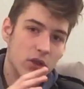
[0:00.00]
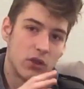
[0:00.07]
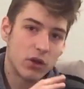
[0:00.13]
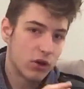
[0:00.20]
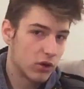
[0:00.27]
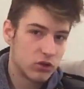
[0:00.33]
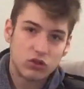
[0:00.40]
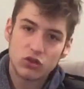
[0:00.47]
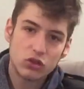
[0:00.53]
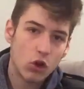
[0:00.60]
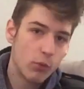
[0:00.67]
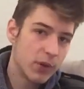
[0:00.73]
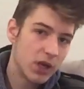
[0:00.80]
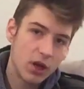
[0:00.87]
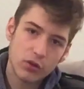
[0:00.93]
There are
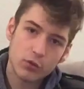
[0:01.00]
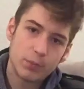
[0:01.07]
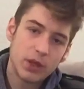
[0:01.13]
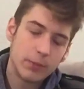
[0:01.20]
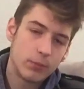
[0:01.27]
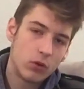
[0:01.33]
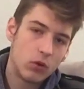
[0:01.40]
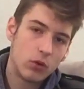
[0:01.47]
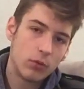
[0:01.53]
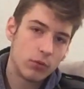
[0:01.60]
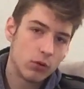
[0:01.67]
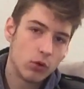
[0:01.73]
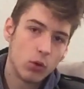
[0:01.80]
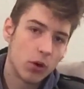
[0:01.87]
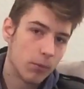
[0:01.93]
so many other
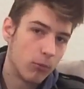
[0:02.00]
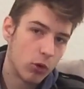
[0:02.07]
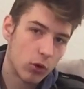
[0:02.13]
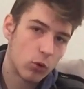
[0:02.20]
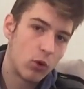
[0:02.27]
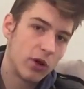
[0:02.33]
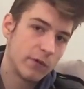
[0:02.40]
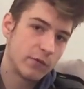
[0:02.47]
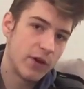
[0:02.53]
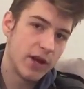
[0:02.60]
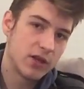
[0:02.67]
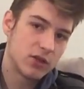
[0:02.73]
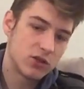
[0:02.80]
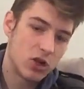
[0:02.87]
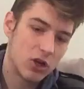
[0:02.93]
people who are more
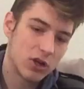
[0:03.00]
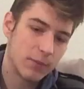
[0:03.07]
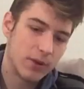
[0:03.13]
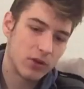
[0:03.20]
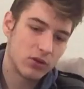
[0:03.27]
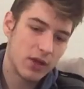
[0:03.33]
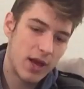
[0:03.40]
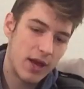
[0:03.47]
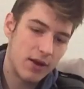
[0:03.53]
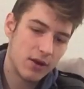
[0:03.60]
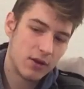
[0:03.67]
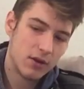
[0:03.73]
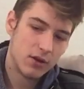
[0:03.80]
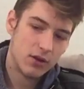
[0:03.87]
qualified to talk about that,